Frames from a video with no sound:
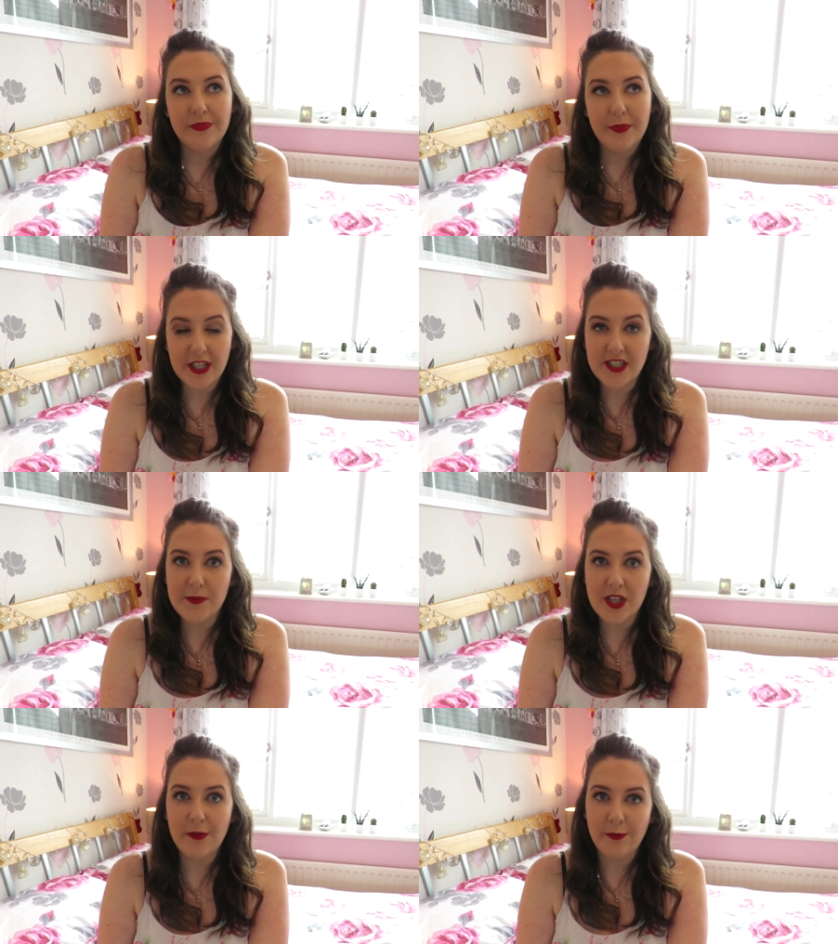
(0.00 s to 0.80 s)
because
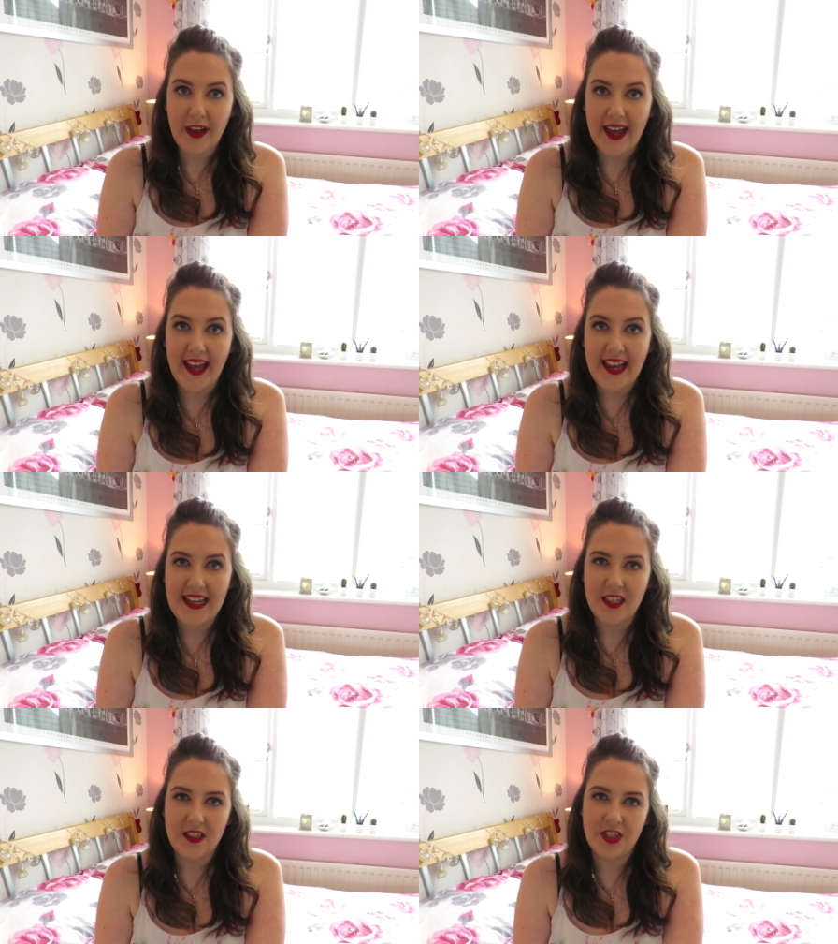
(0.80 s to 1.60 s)
I'm so fair,
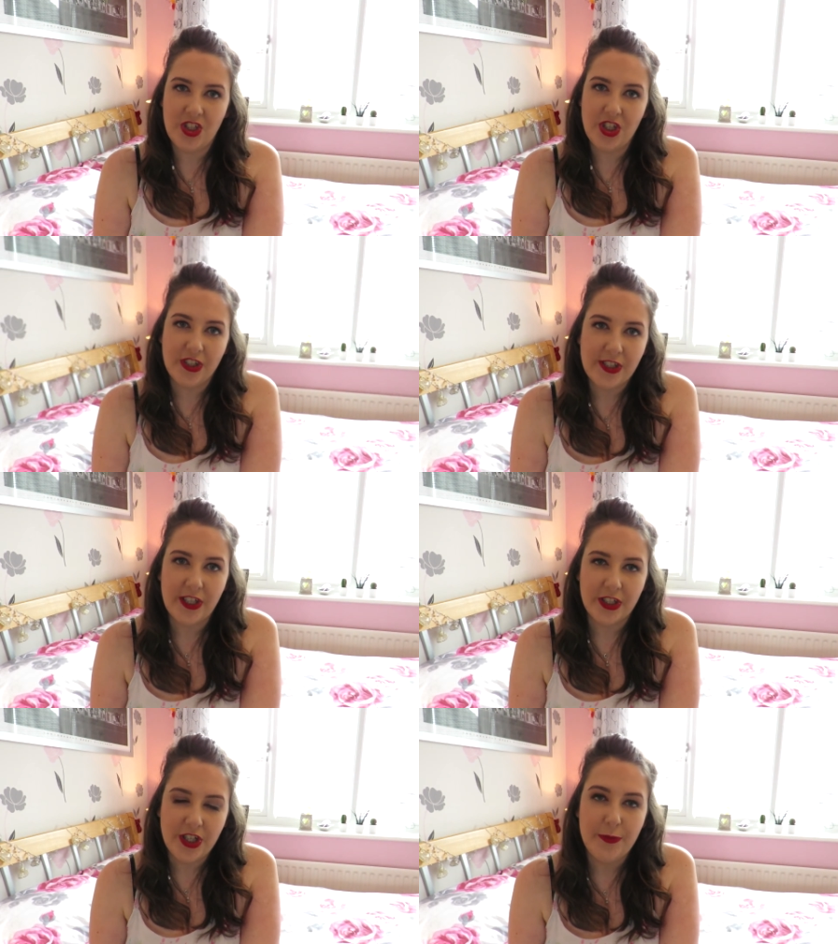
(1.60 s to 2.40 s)
it just
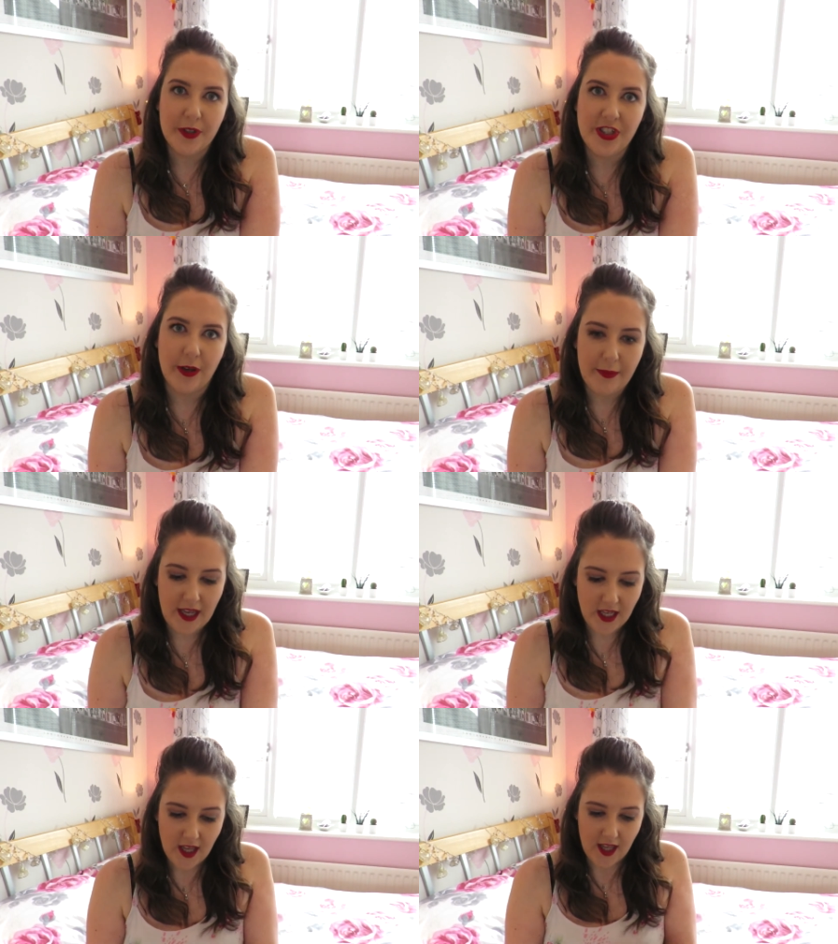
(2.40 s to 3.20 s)
looked too muddy on
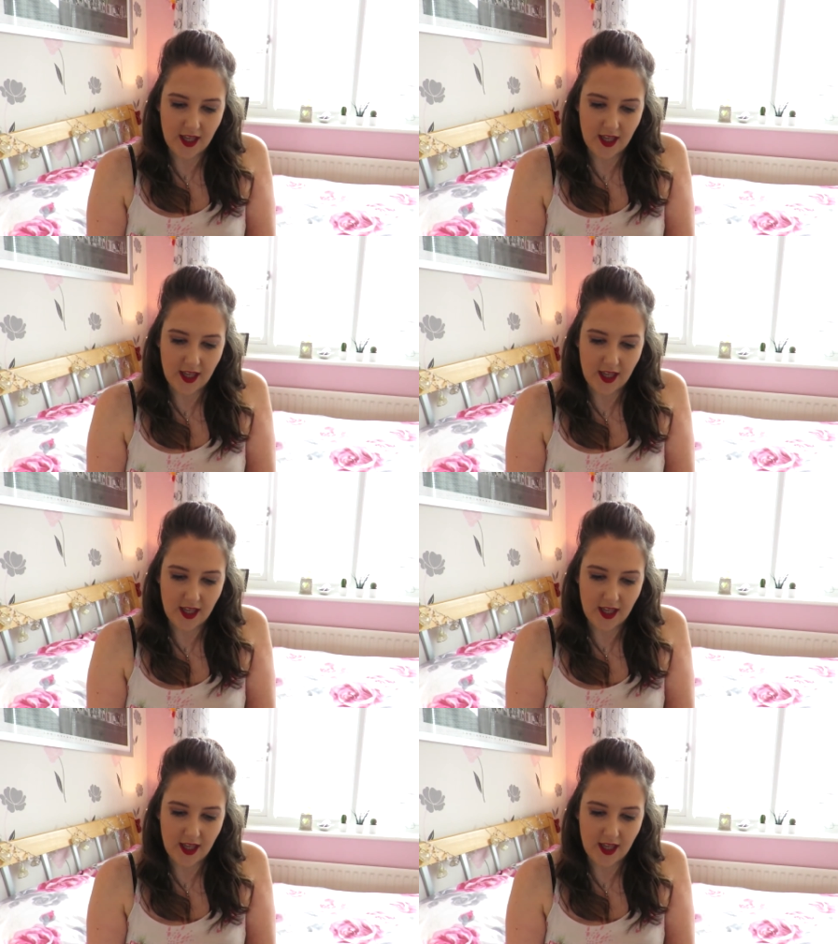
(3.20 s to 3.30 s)
me.